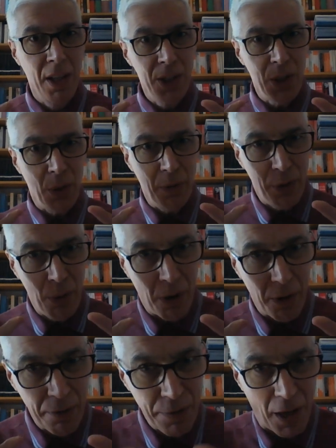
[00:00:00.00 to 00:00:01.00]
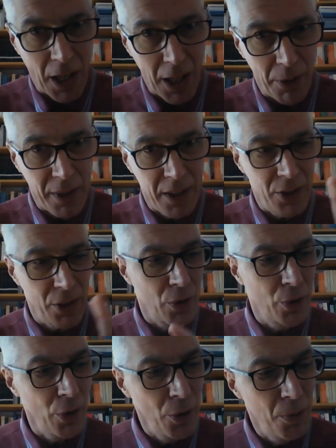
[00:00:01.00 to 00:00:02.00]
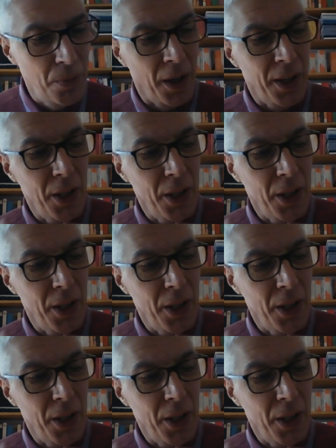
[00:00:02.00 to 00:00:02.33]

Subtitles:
So if you are firing as a group,